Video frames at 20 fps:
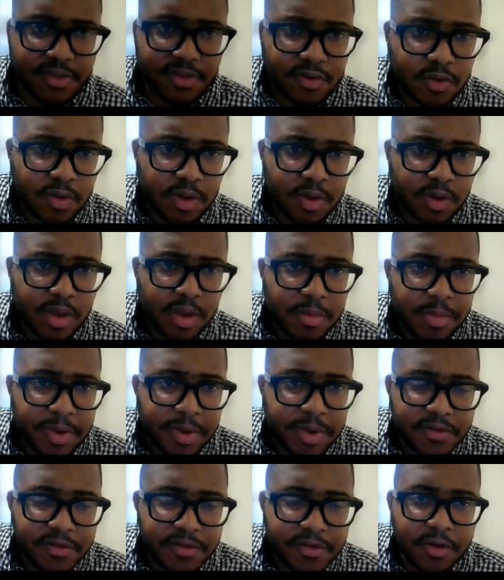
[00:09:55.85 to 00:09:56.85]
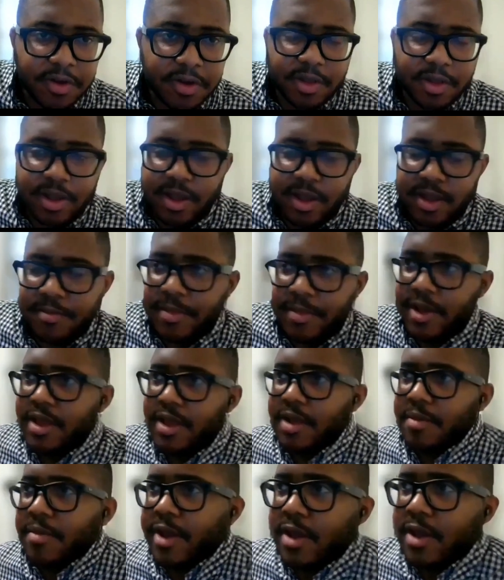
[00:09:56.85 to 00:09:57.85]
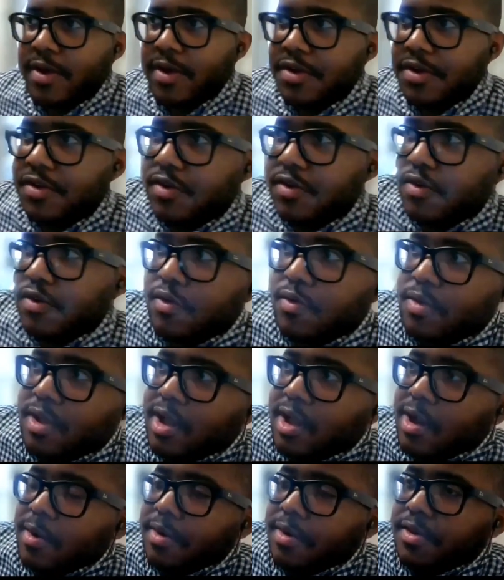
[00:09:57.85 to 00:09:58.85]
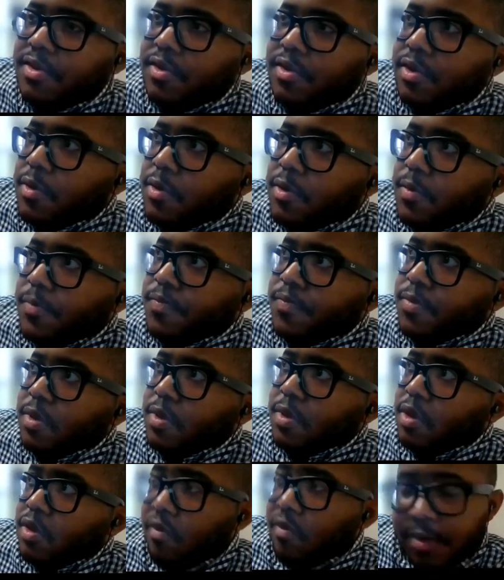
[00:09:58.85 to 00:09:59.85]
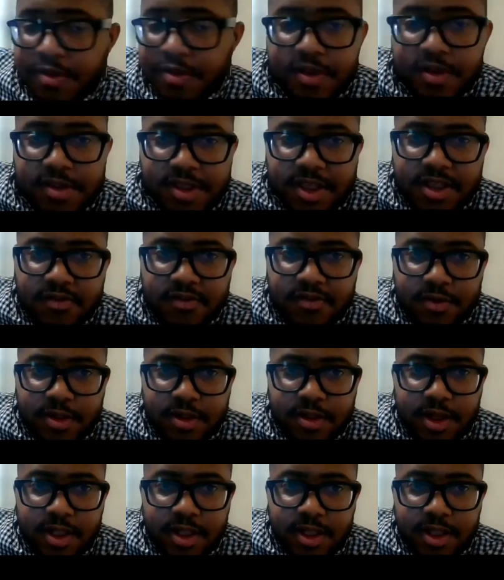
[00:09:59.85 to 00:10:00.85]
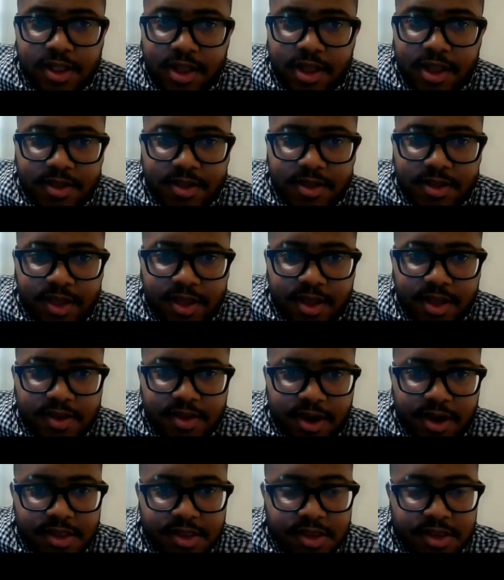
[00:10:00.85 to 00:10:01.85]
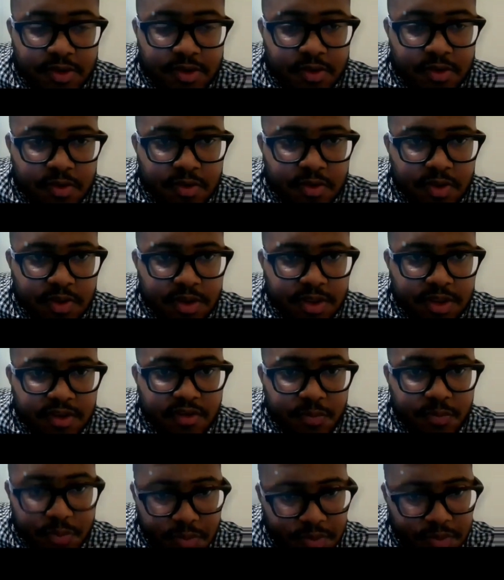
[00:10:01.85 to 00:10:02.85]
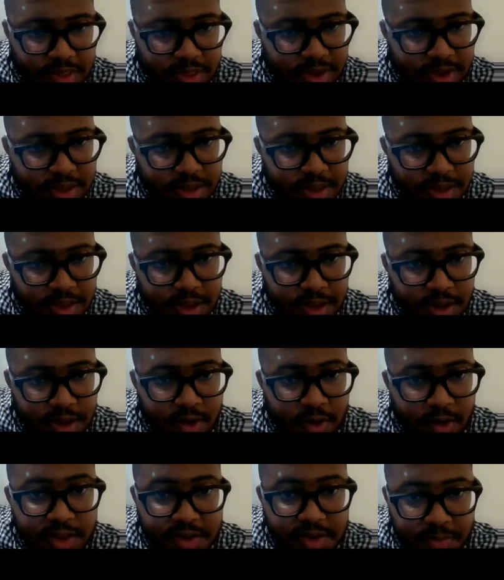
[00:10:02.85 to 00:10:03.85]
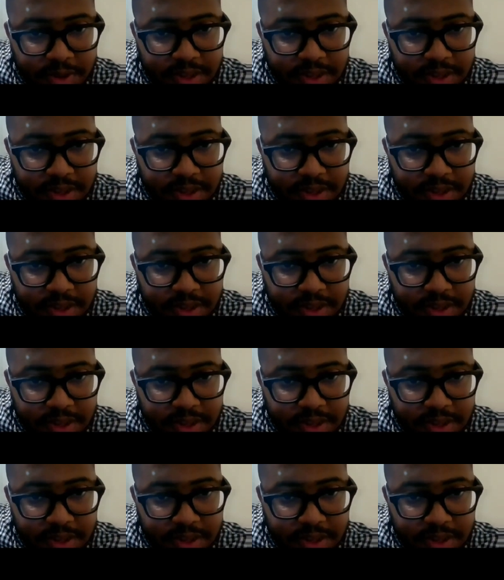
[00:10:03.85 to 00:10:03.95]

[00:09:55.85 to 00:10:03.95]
So my story, my question to you now is, you've been successful, and I think it's hard to dispute that or